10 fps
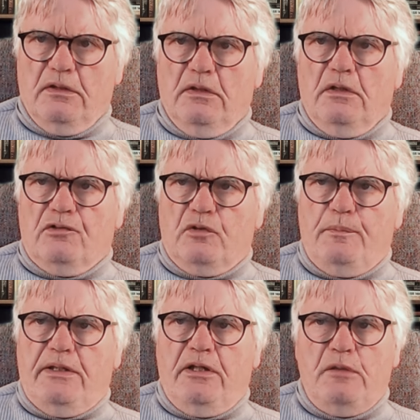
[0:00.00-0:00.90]
To be
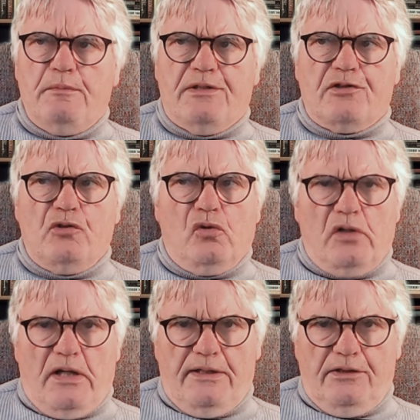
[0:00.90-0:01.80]
a hermit at your
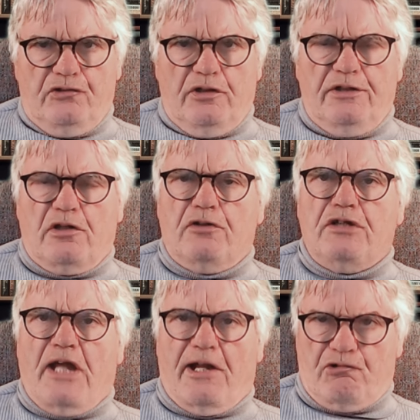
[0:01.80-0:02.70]
age is
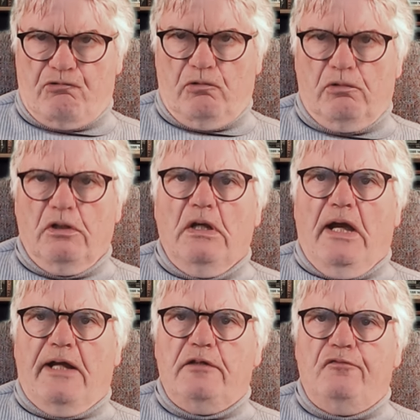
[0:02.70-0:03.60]
unnatural,
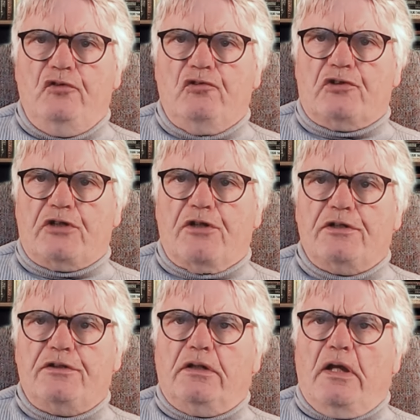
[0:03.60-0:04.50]
and if you study
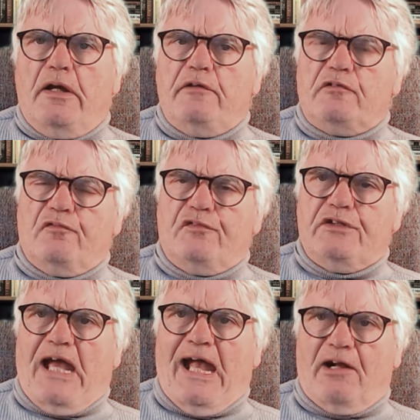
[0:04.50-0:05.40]
the lives of the
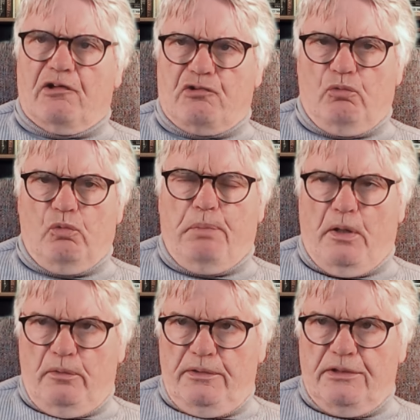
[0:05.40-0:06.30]
actual
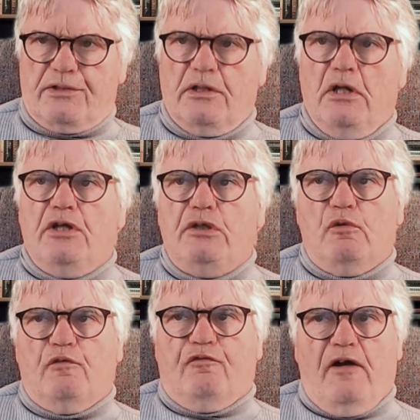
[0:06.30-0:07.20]
poets, you will
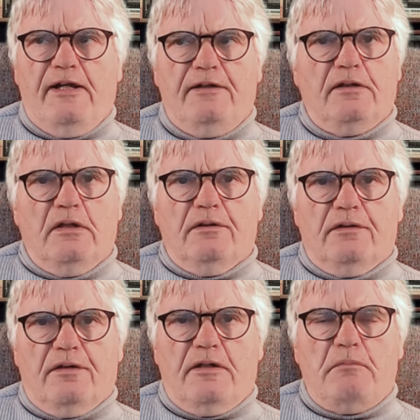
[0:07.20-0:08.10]
find
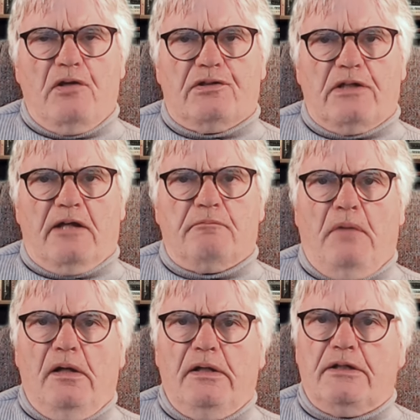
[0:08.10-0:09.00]
that their most
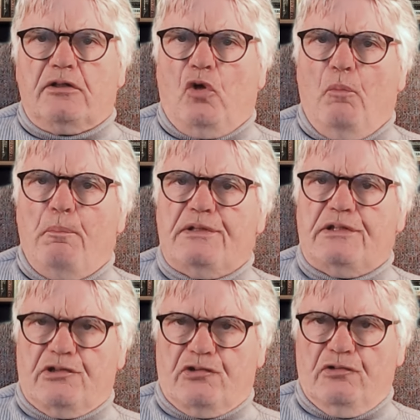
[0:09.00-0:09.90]
admired
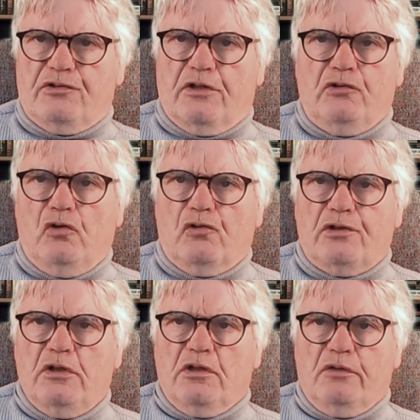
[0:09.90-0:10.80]
compositions are not
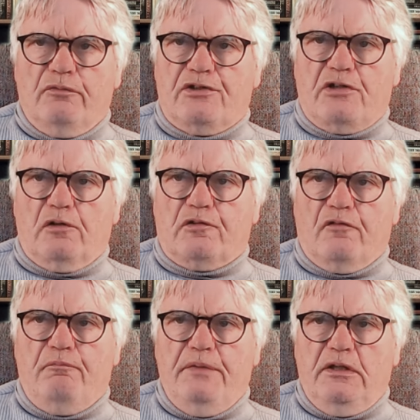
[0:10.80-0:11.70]
the result of
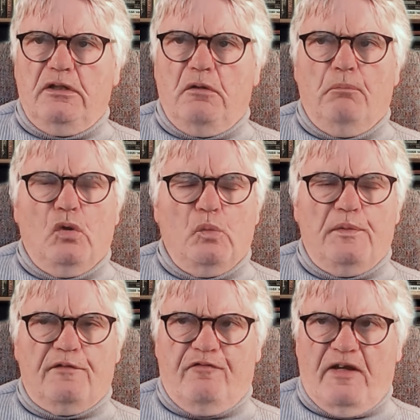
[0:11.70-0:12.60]
mere morbid
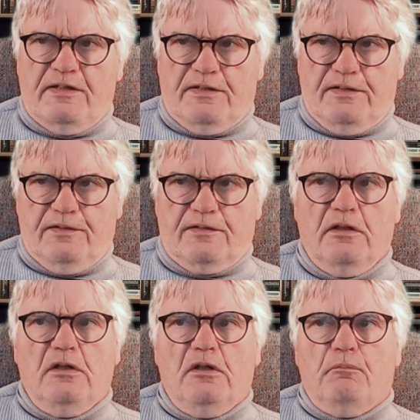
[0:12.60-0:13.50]
fancies,
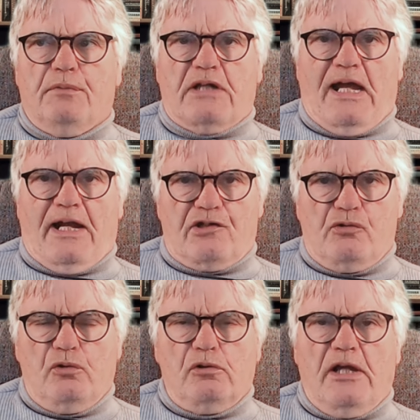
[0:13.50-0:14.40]
but
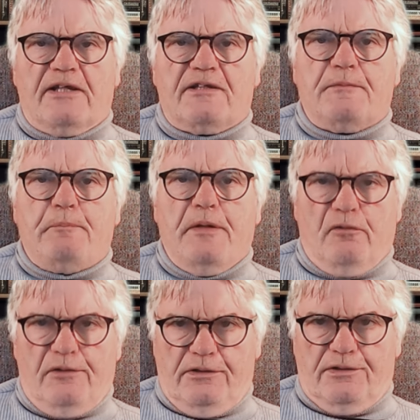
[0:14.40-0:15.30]
actual
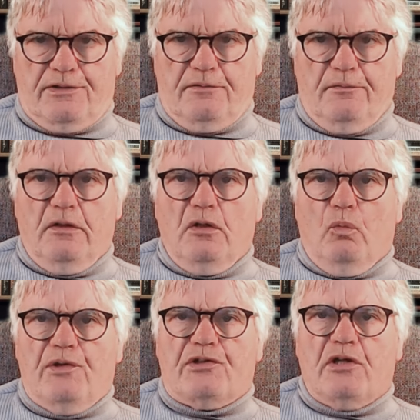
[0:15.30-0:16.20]
experience,
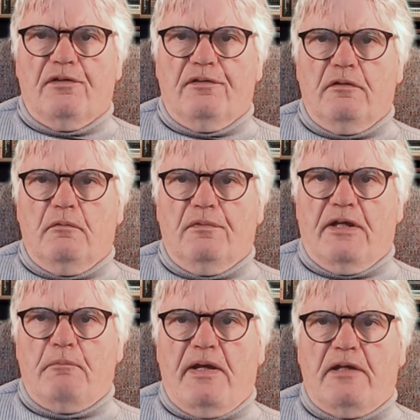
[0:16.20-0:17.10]
which they
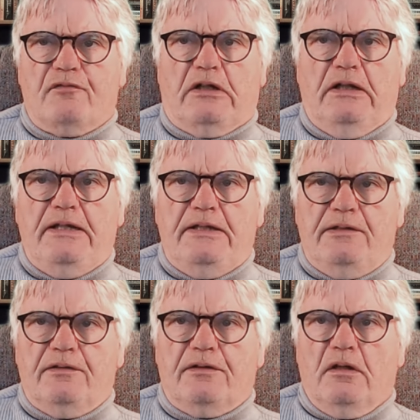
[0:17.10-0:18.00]
may have
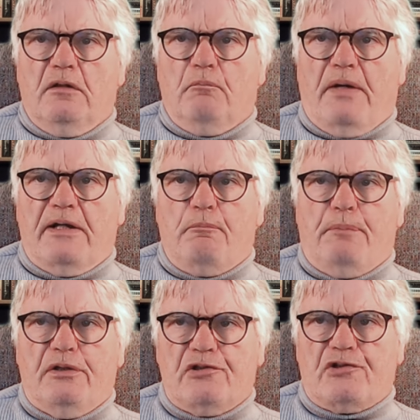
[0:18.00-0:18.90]
gleaned by a
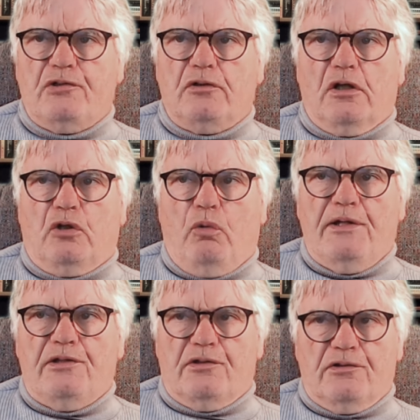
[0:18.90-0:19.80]
personal
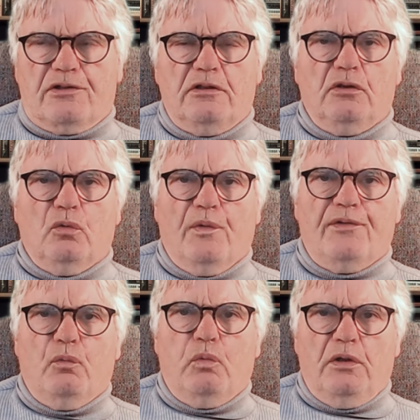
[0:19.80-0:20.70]
acquaintance with the
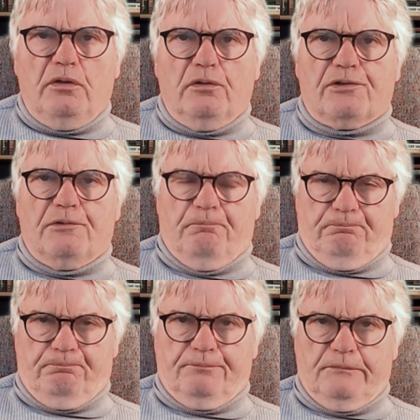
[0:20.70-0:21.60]
world.
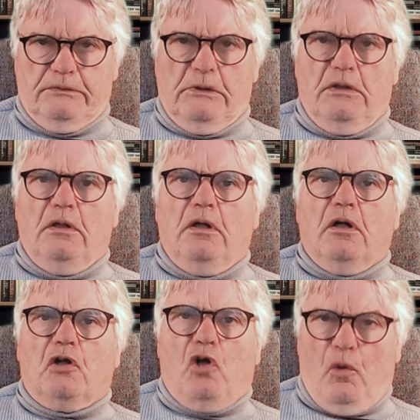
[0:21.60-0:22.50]

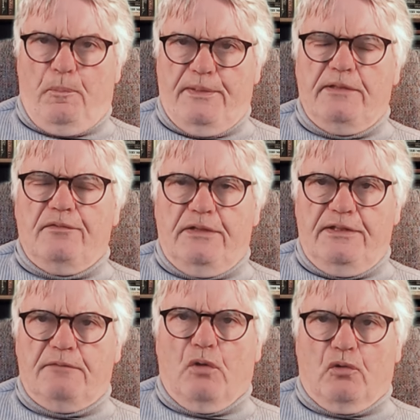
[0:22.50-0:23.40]
Copy these
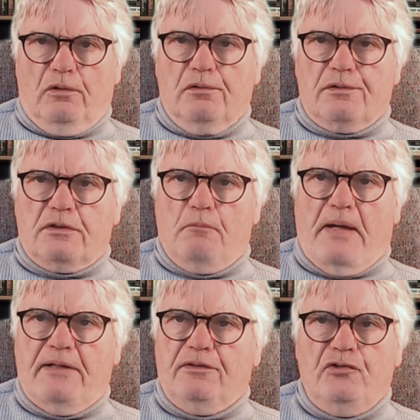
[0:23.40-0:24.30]
models,
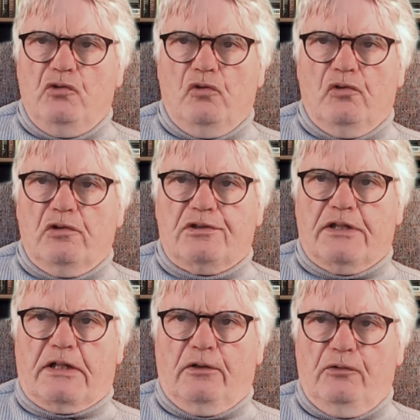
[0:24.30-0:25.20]
abandon your
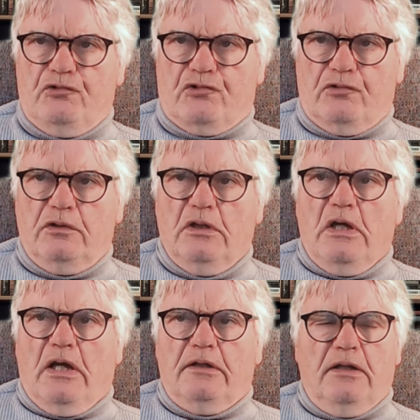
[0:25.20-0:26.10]
seclusion,
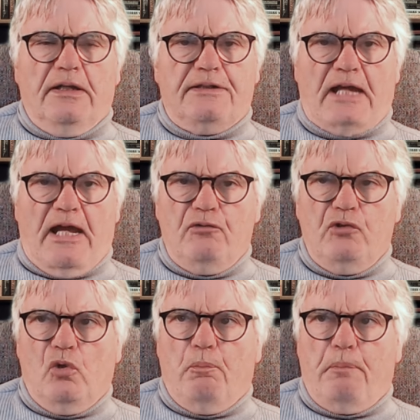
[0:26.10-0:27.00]
and lay down
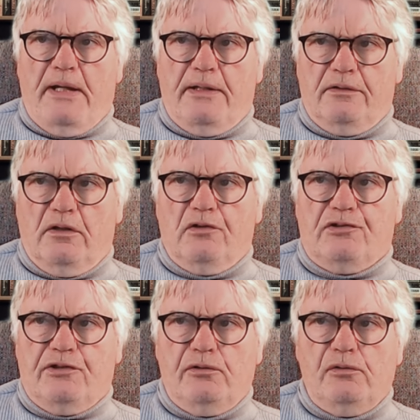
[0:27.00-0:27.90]
your pen
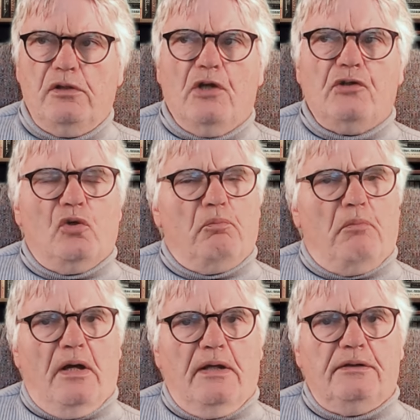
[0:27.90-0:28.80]
until your
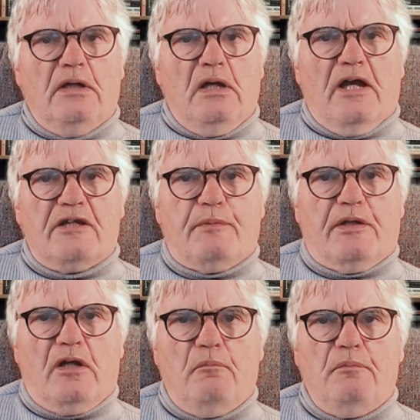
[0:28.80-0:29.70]
mind has
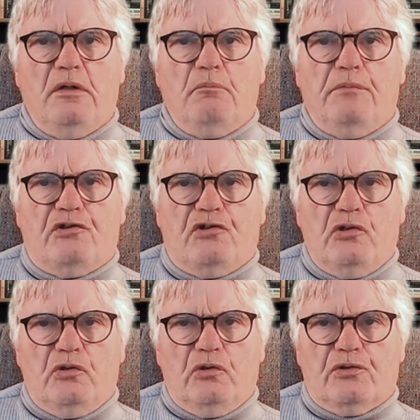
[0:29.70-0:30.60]
become
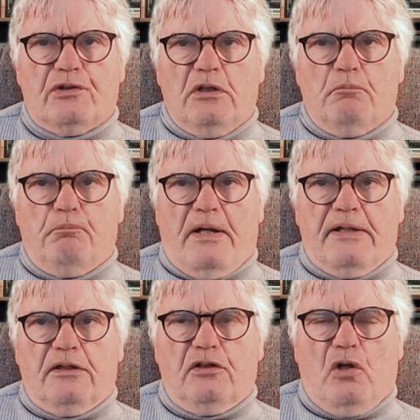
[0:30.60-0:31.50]
matured by
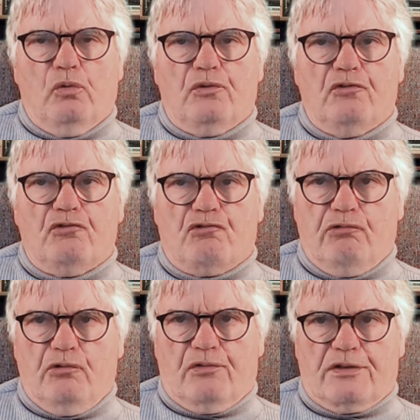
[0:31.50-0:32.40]
golden
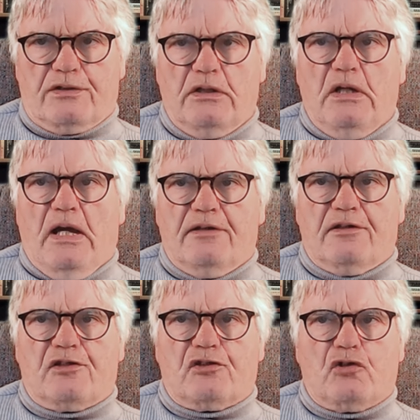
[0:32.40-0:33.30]
truths and
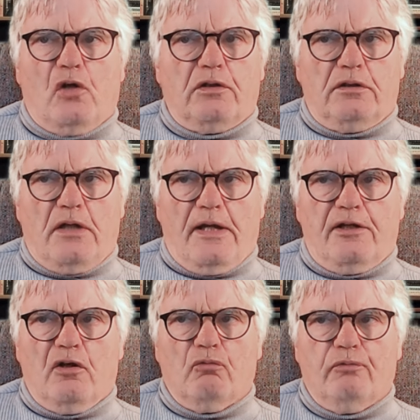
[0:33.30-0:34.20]
scholar-like
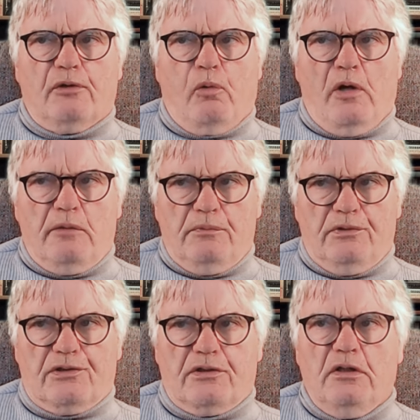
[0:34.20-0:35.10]

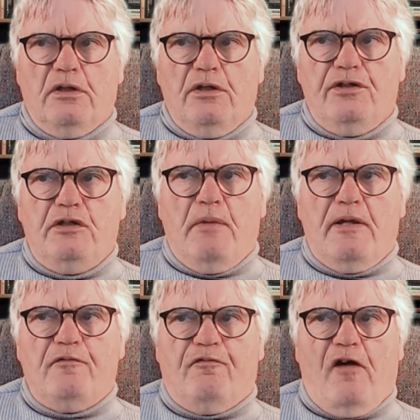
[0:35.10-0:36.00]
requirements. You may
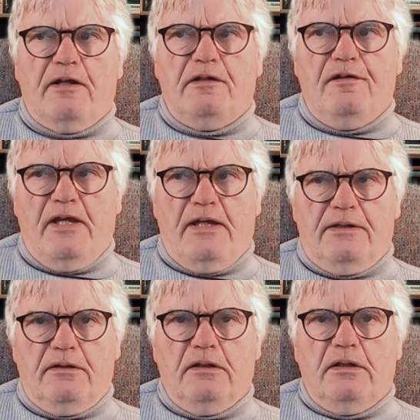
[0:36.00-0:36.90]
find
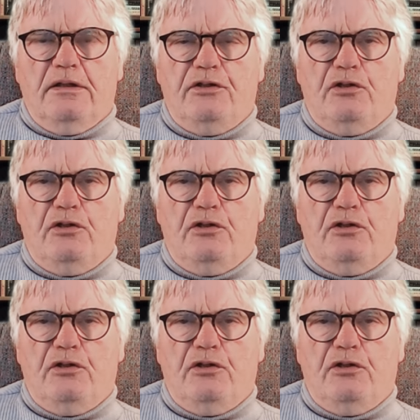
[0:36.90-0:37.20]
then you